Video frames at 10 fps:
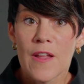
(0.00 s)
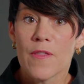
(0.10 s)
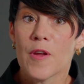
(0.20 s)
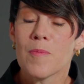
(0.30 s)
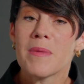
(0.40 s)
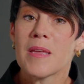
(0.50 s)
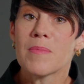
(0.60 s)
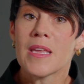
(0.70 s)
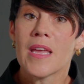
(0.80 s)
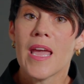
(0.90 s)
There may
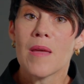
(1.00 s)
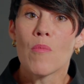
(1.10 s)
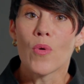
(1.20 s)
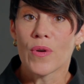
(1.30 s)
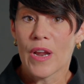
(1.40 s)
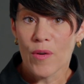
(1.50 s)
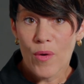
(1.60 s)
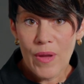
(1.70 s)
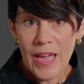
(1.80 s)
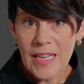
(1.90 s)
be a more
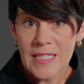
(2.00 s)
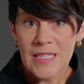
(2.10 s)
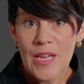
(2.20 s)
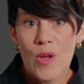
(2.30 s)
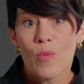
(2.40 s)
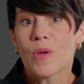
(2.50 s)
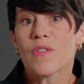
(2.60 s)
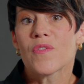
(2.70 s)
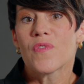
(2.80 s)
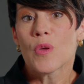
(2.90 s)
narrow case with
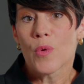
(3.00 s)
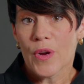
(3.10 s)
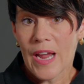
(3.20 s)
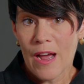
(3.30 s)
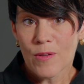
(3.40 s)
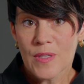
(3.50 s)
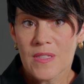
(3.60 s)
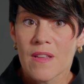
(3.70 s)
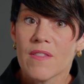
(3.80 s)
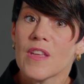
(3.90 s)
fewer
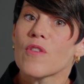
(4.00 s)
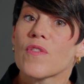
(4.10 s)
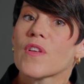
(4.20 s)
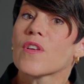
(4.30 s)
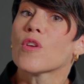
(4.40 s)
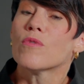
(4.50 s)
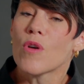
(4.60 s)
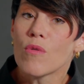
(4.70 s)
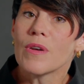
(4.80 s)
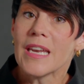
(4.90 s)
counts that you feel you
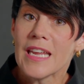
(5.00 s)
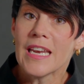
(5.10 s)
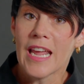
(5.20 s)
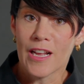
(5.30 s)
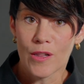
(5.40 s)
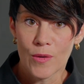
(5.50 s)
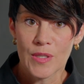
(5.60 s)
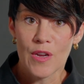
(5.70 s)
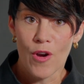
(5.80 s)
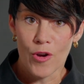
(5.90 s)
don't need a
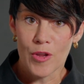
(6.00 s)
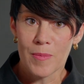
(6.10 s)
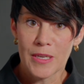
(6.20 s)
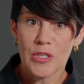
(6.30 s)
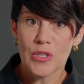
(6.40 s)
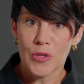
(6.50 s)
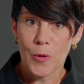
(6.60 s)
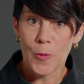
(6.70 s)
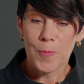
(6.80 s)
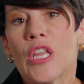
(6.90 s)
closing argument to
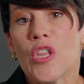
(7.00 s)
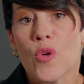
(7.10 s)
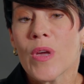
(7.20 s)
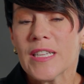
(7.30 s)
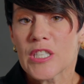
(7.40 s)
do. You can